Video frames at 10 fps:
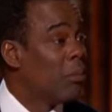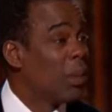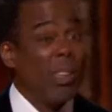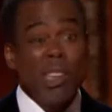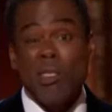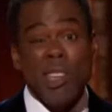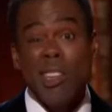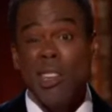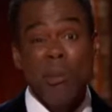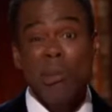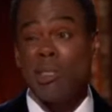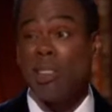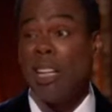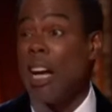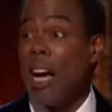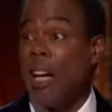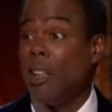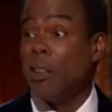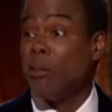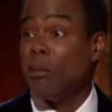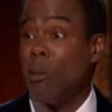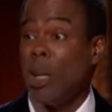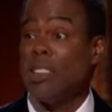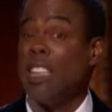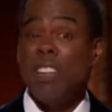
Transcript: But all you really did was get high and watch